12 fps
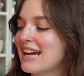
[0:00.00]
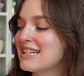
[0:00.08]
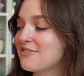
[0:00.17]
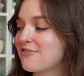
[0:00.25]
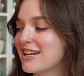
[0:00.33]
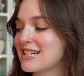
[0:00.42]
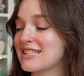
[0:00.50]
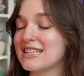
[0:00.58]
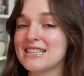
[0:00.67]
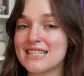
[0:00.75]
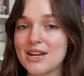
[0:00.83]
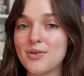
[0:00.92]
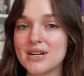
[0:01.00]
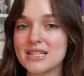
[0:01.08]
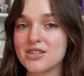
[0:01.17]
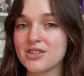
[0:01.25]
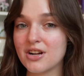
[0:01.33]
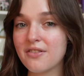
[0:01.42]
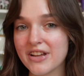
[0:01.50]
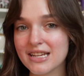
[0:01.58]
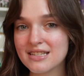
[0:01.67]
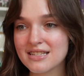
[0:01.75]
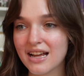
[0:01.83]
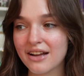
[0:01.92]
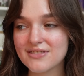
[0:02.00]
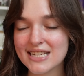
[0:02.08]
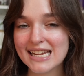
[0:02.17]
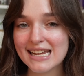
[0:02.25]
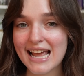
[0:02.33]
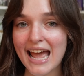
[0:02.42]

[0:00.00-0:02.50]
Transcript: I did finish The Secret Service of Tea